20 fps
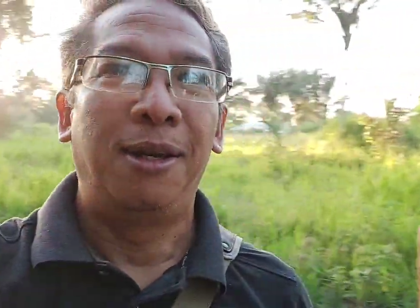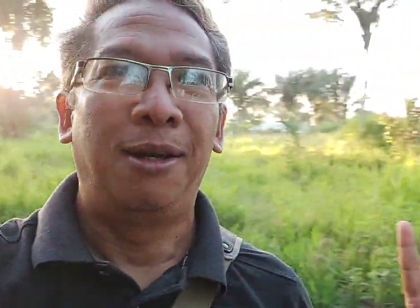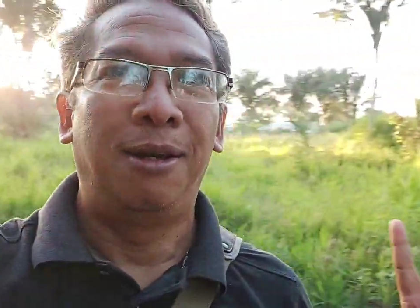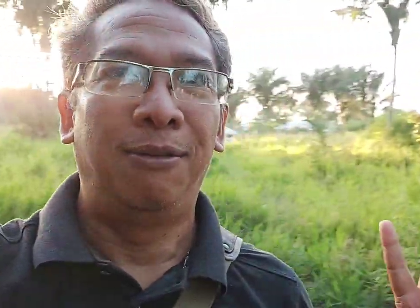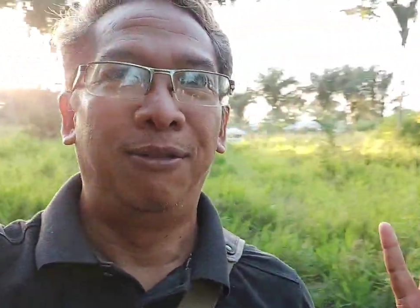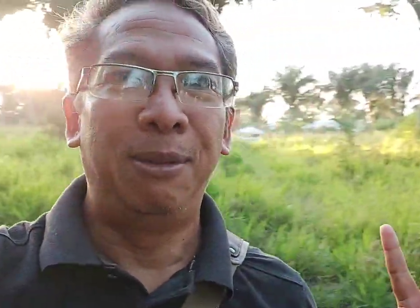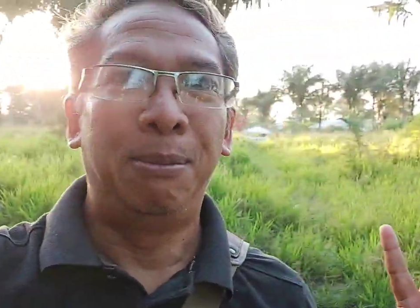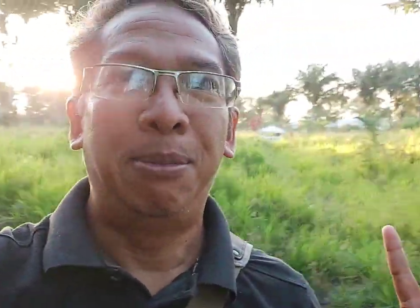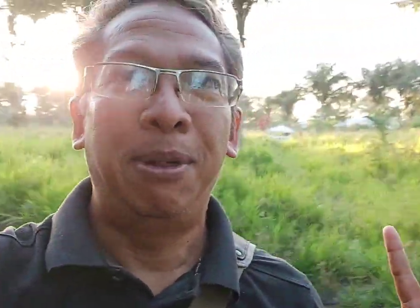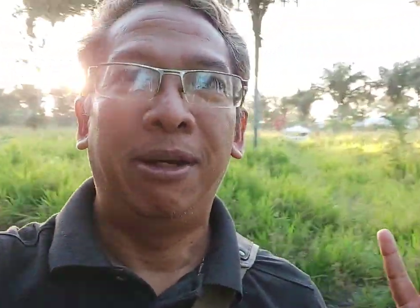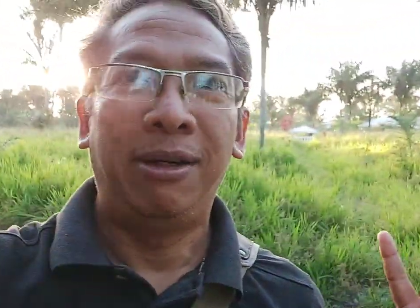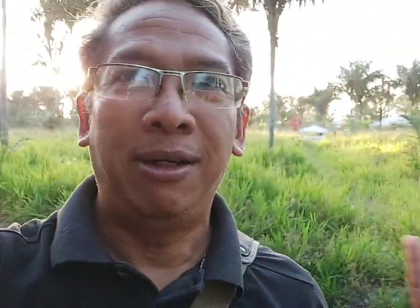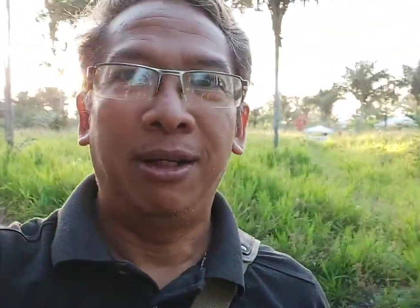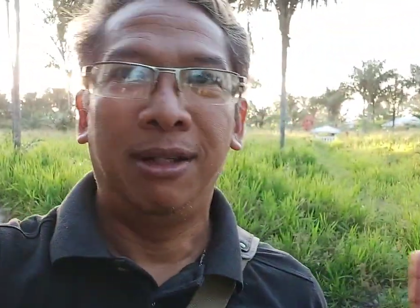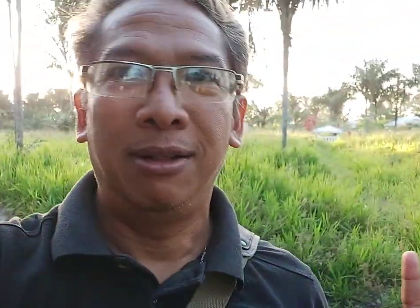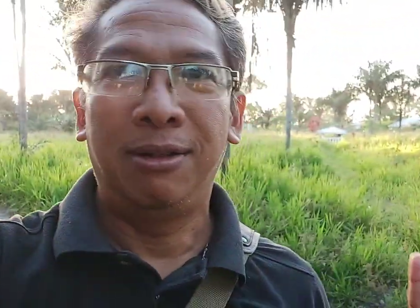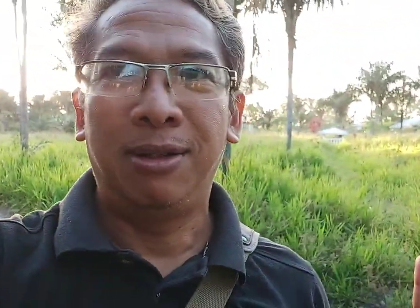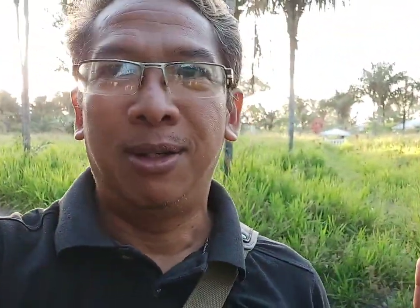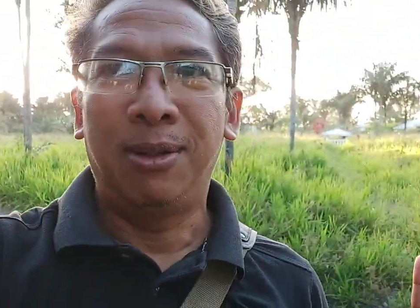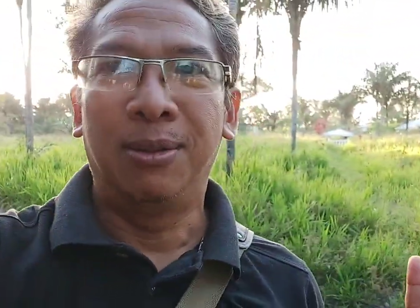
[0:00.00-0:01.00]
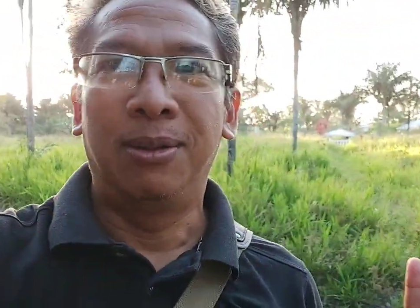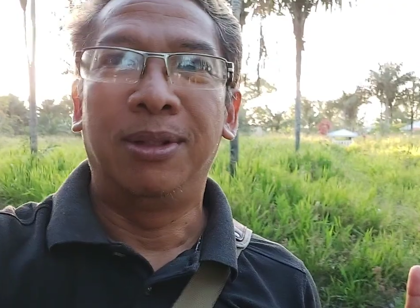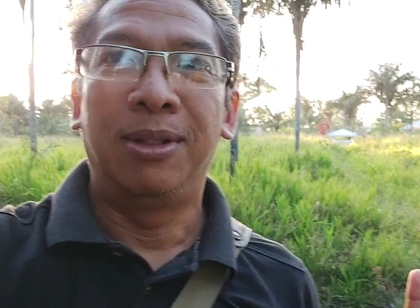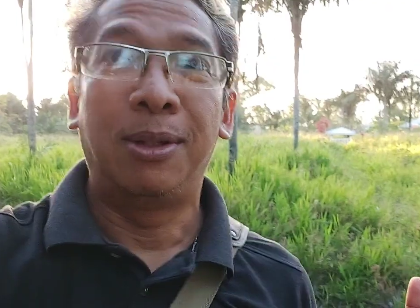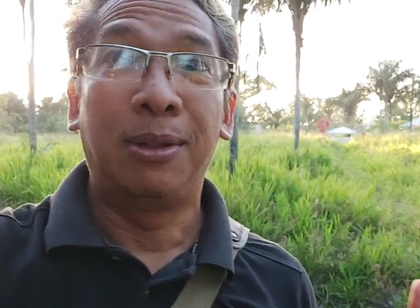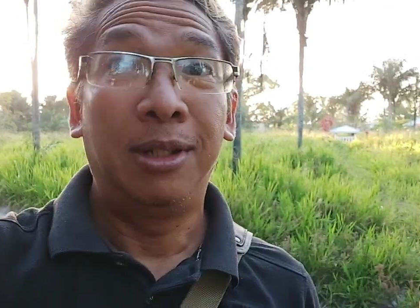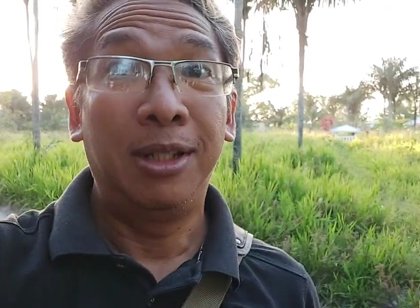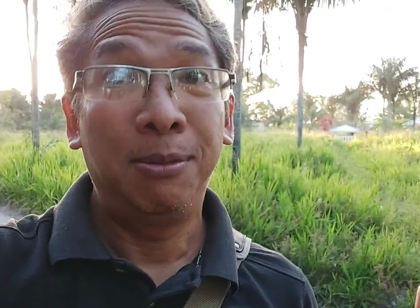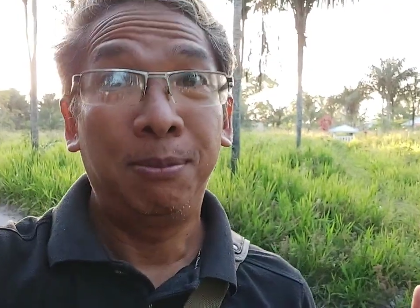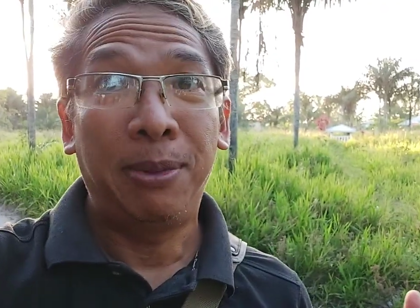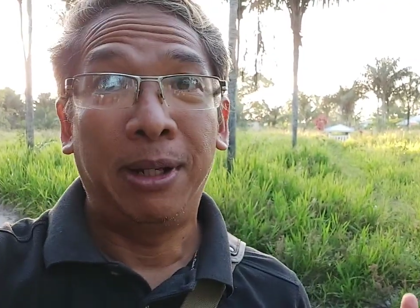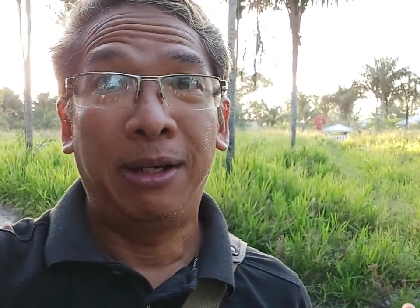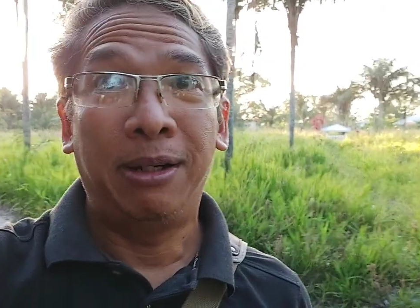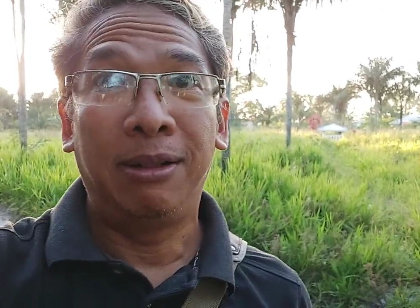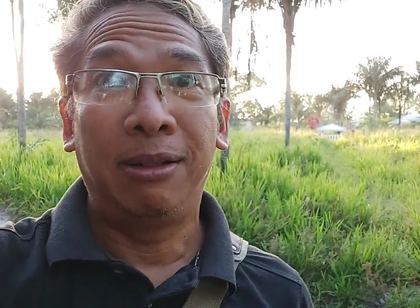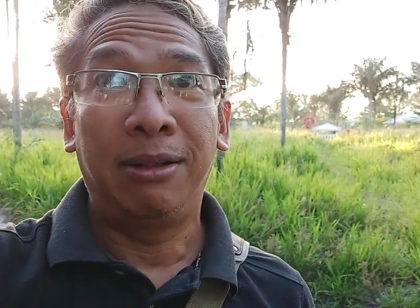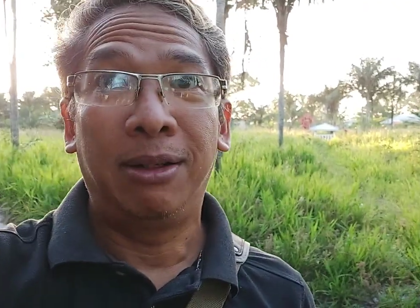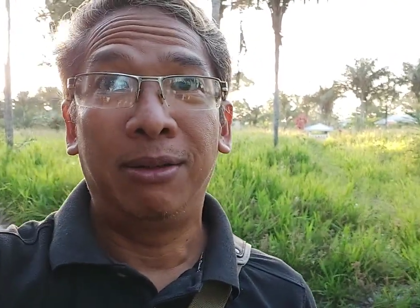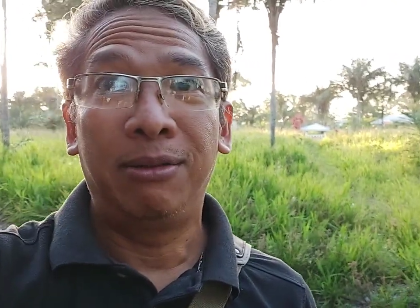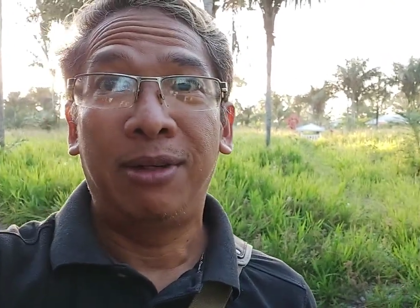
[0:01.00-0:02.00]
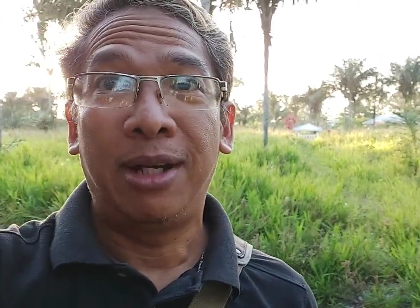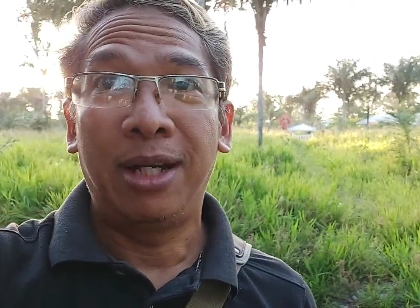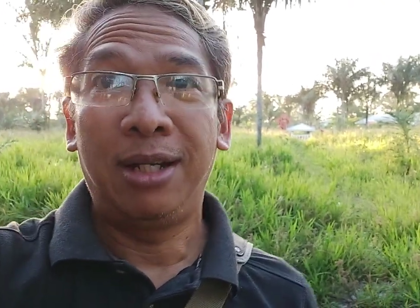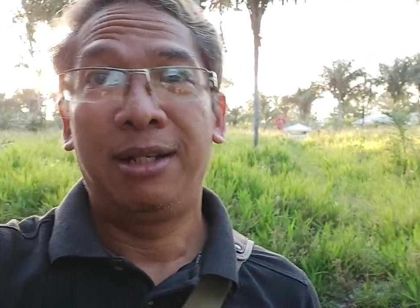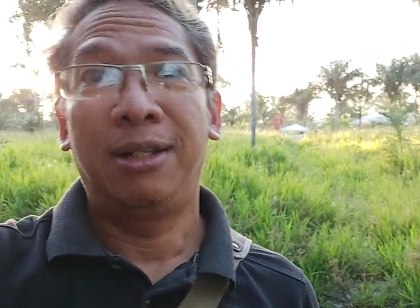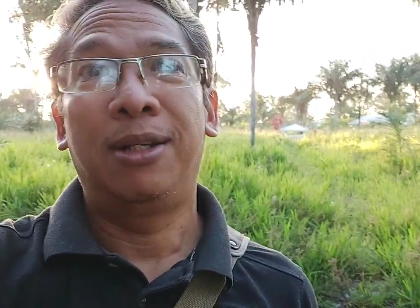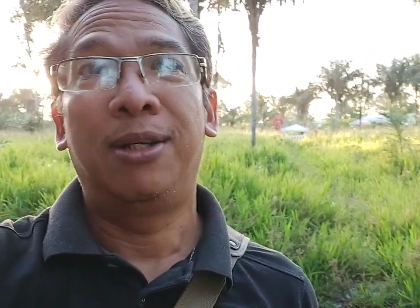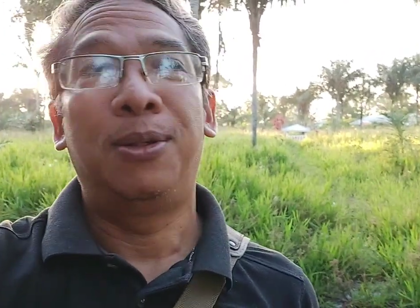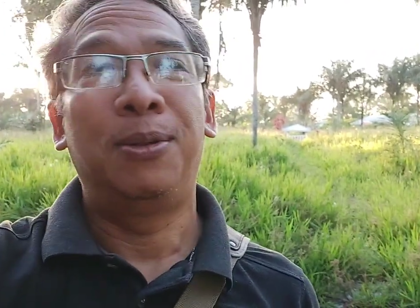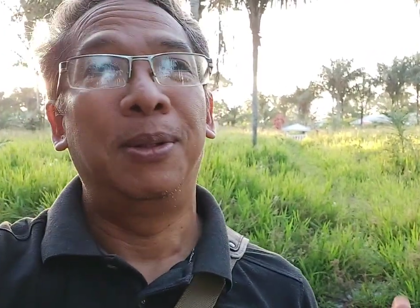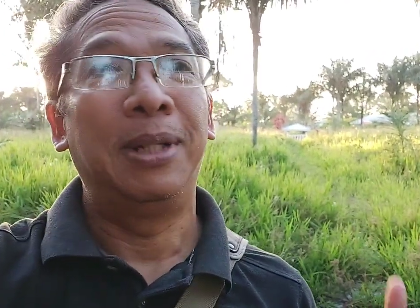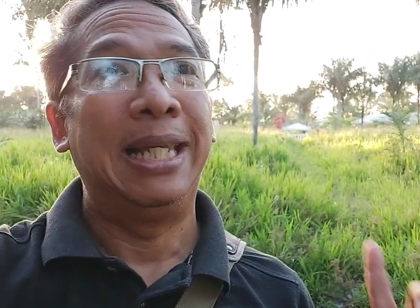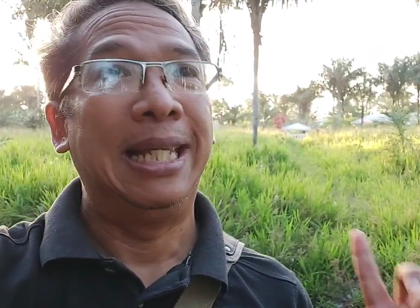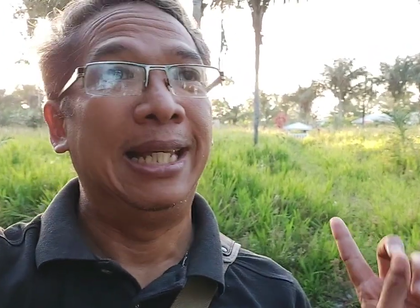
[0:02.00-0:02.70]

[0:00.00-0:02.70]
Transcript: of the burial ground now this burial ground right now